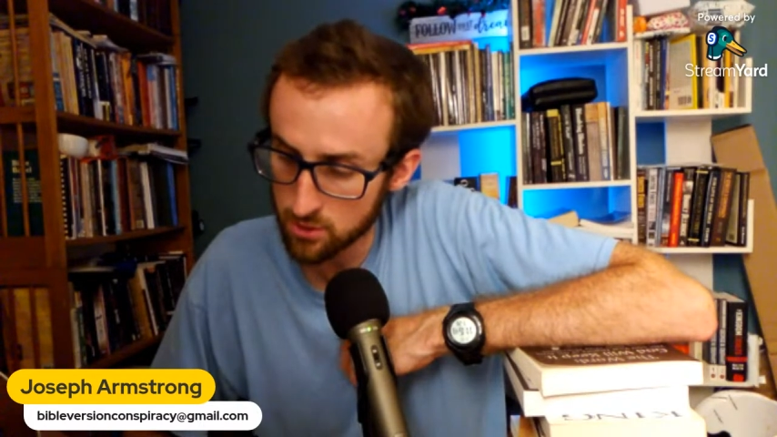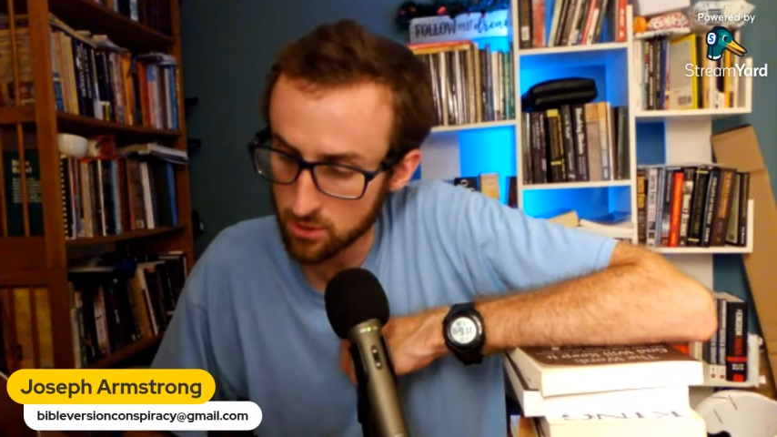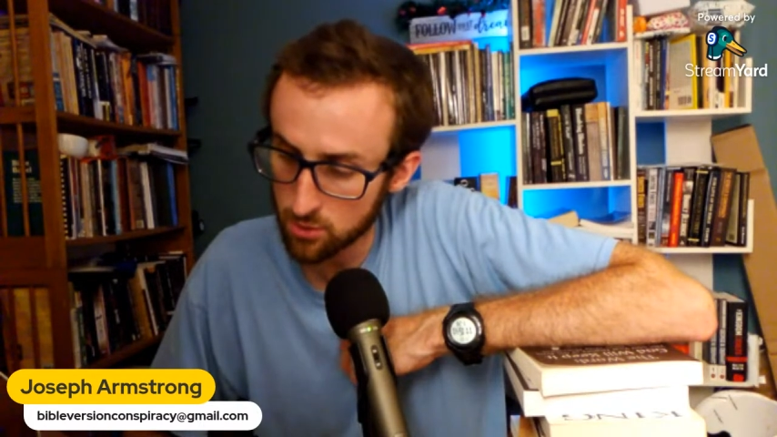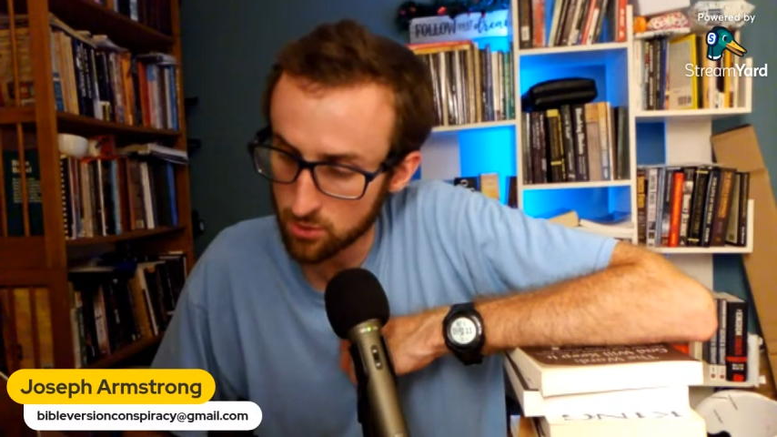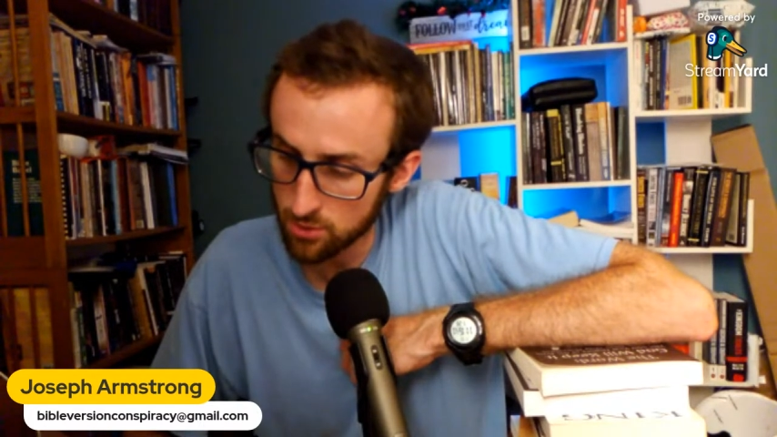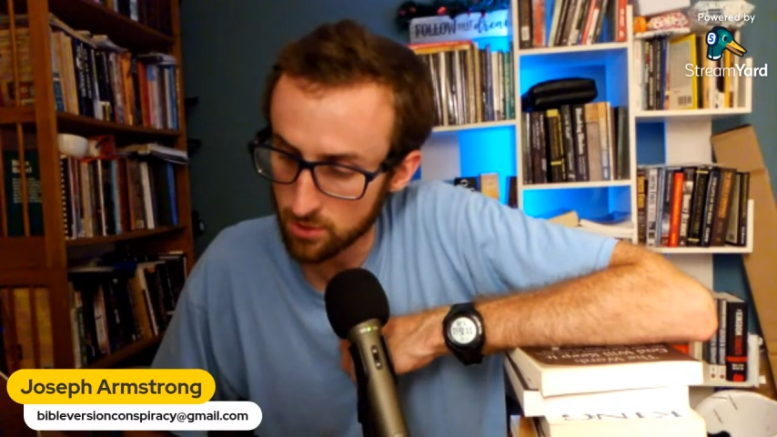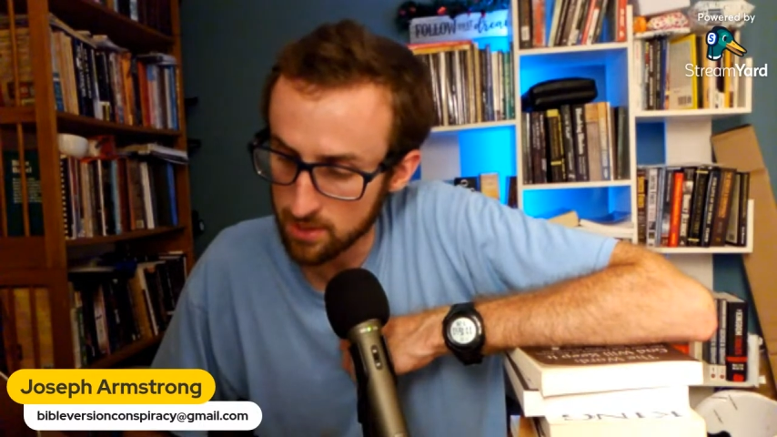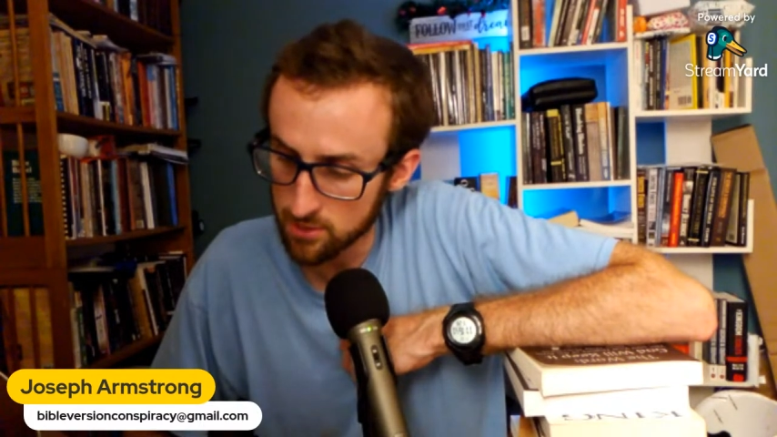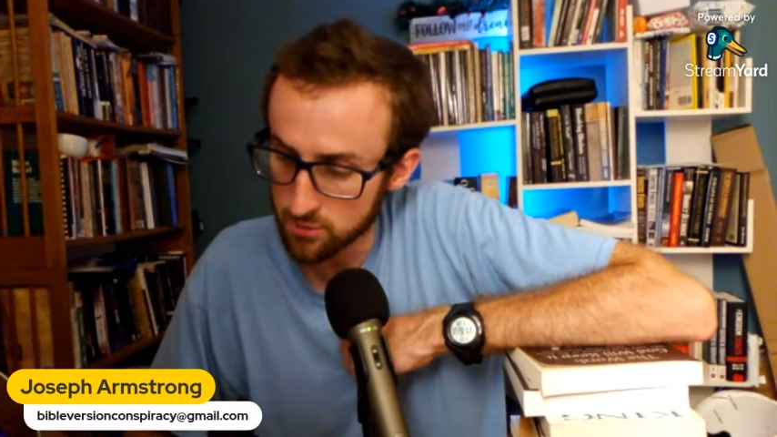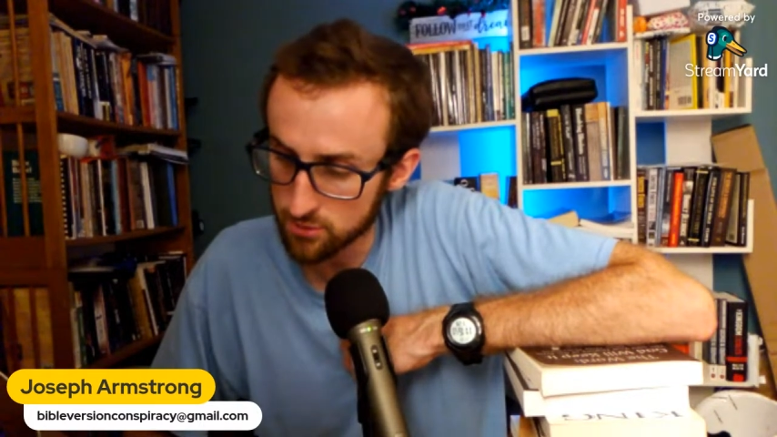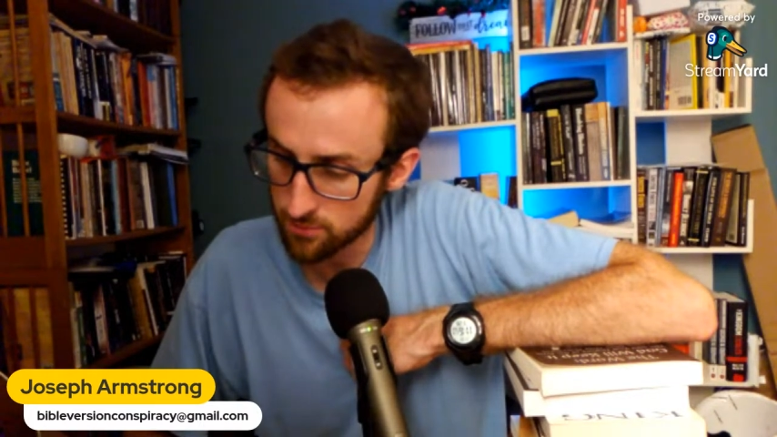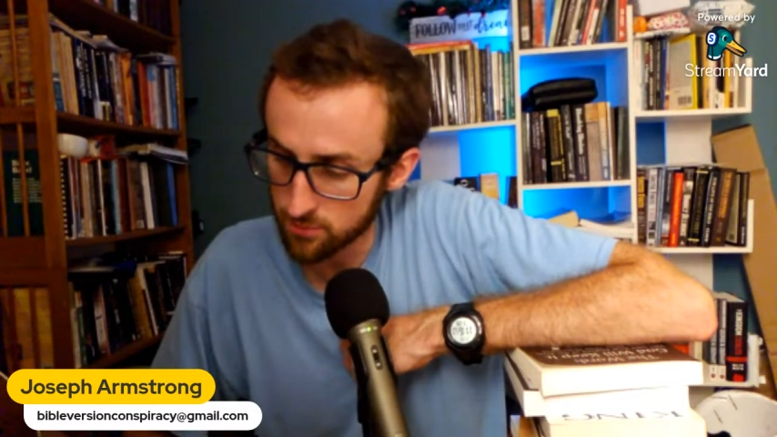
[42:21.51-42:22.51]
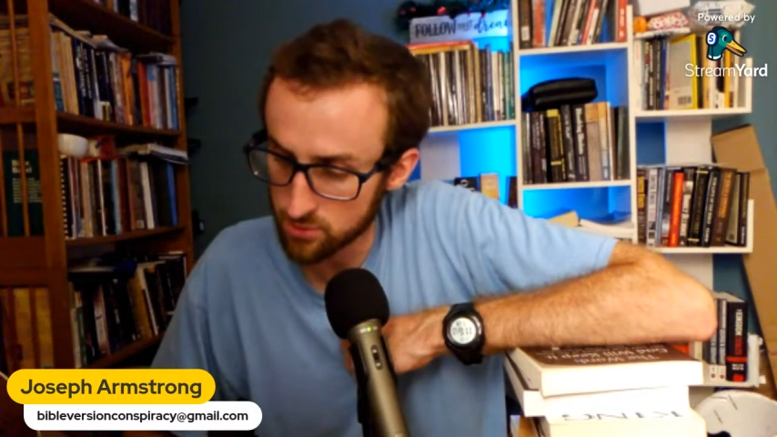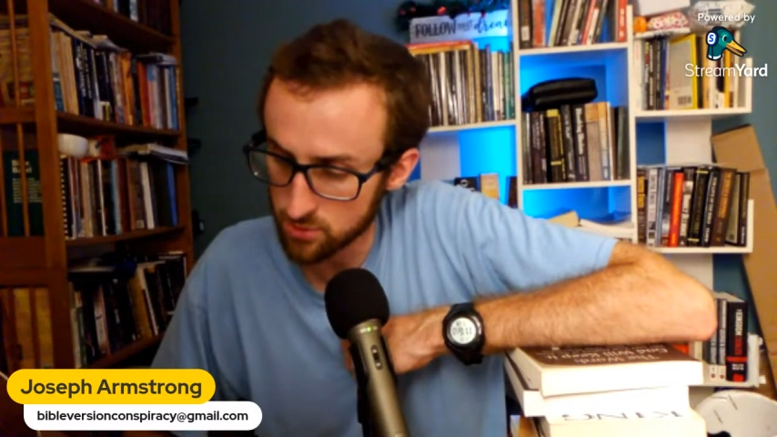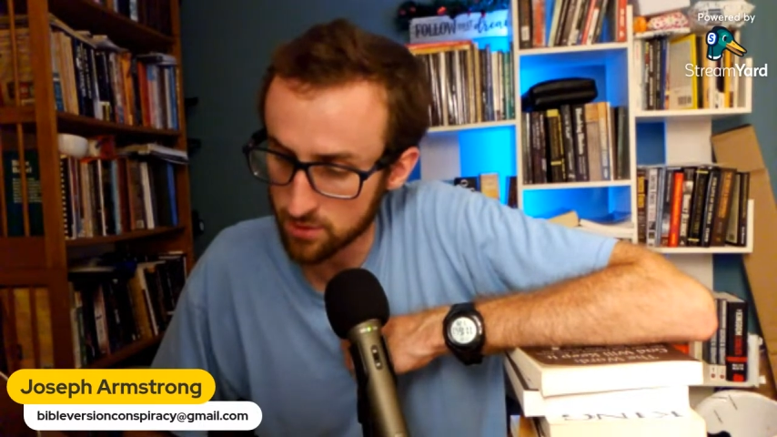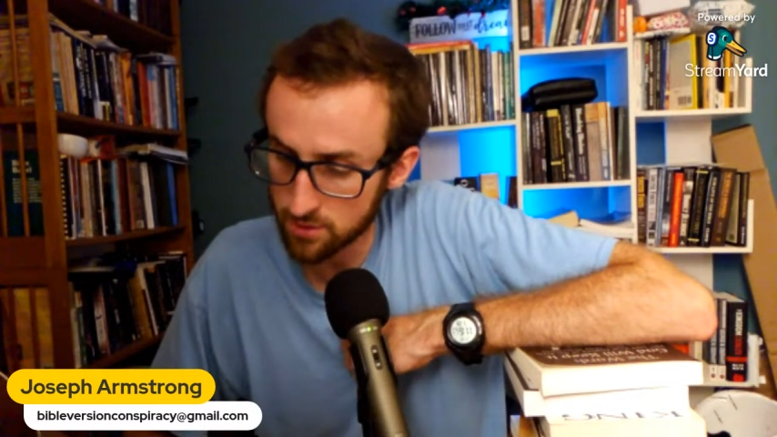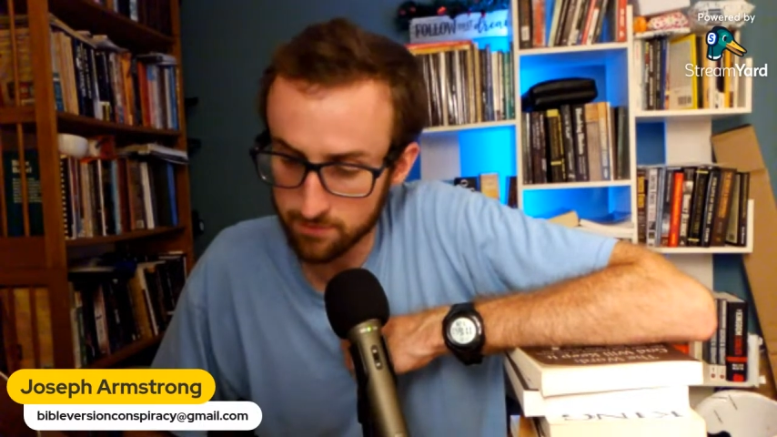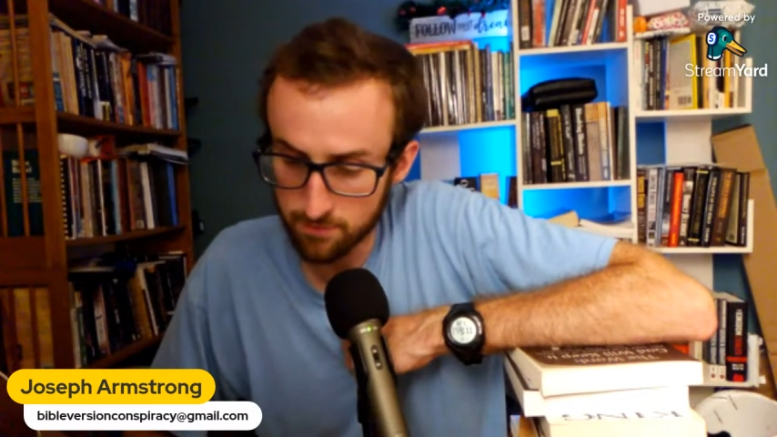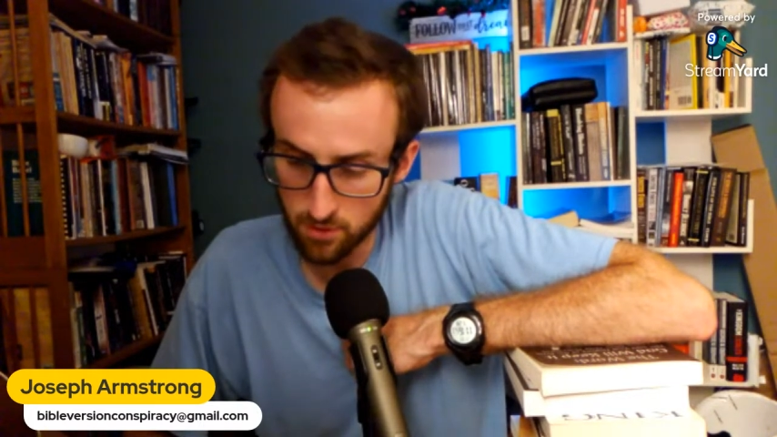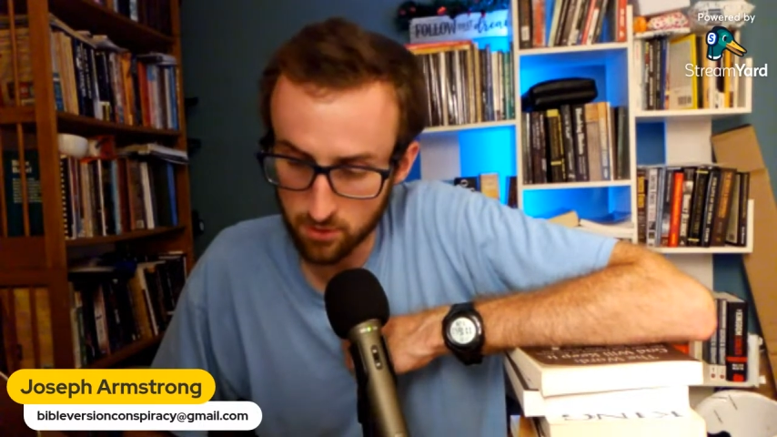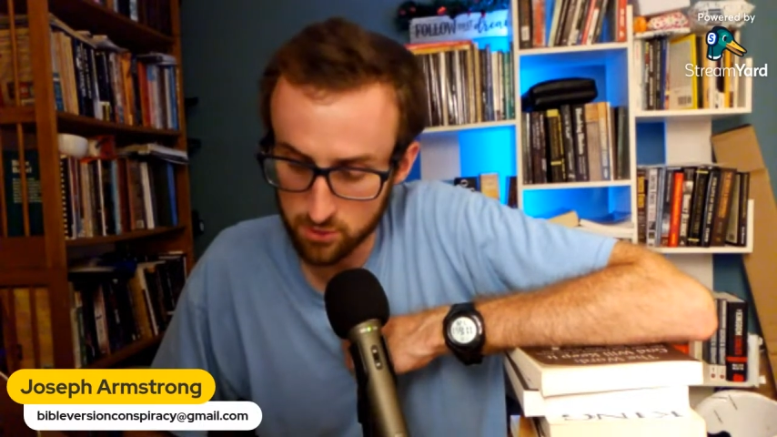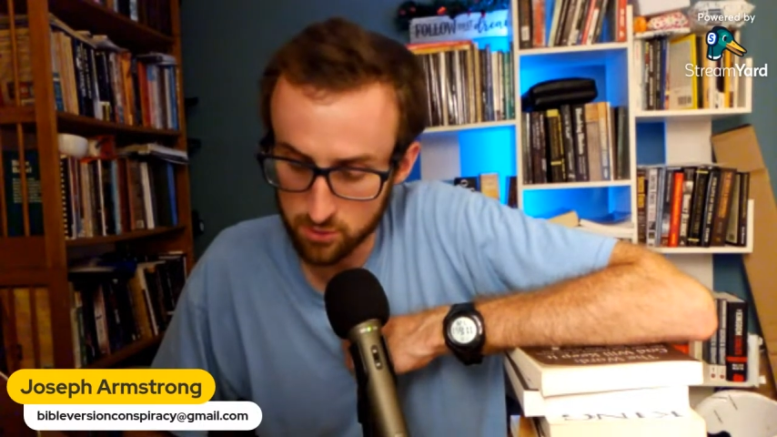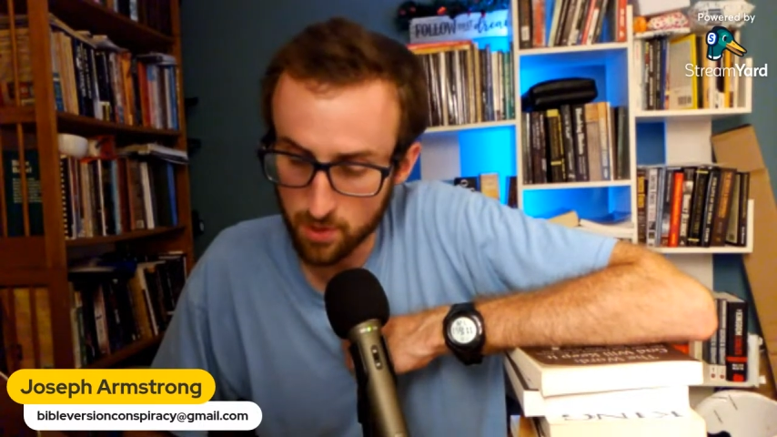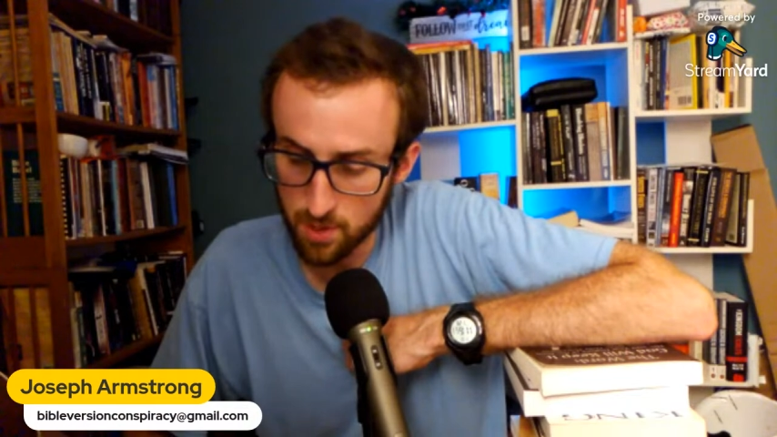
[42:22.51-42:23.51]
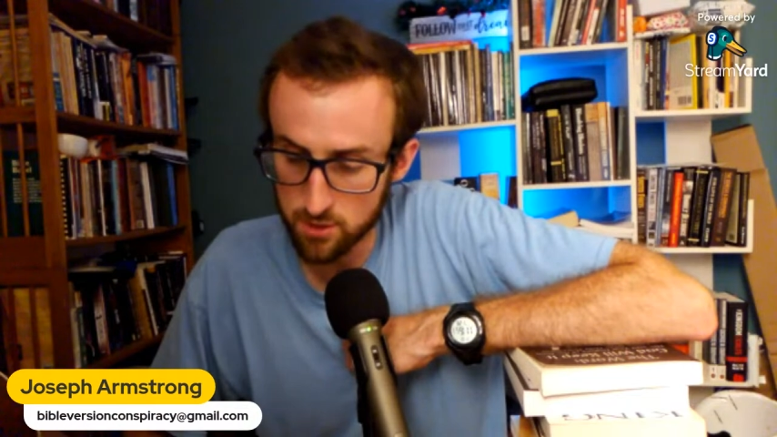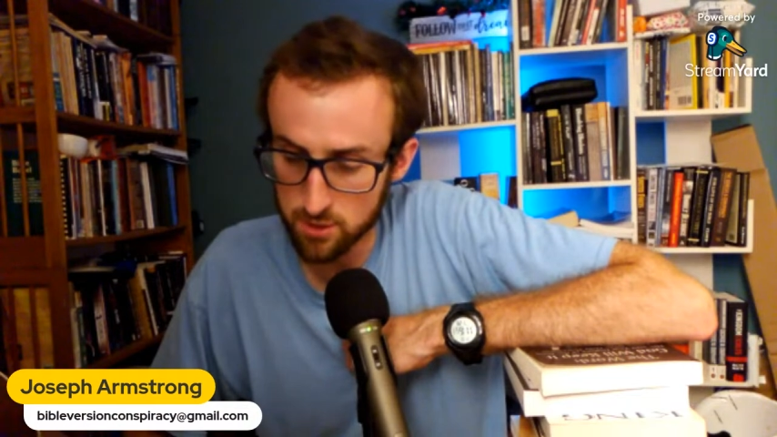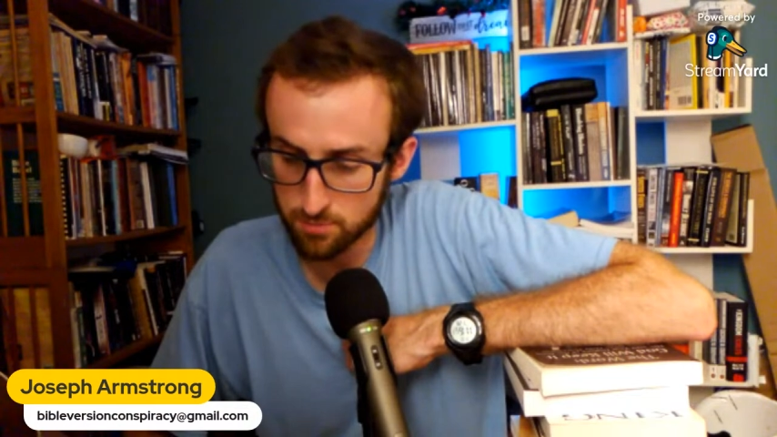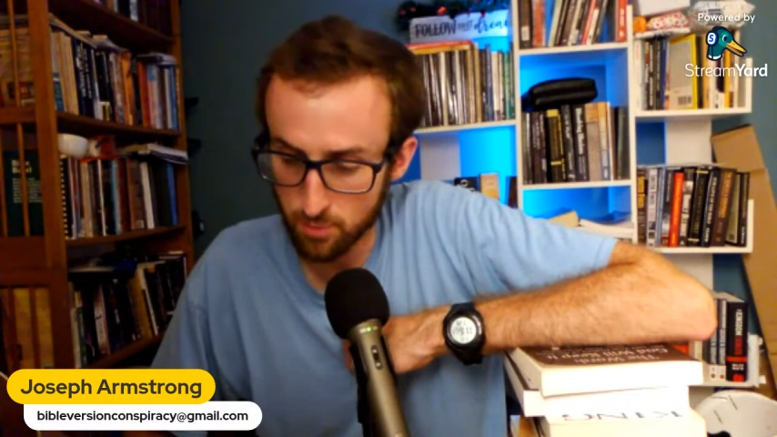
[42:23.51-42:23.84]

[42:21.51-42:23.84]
the New International Version in various ways.